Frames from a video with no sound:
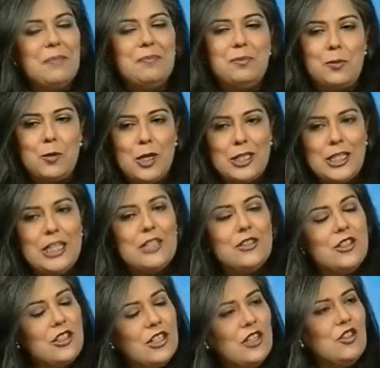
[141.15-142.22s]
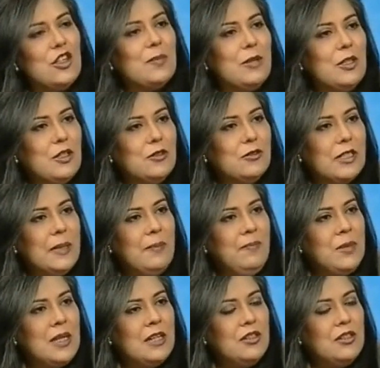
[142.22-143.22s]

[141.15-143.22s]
a pretty strategic maneuver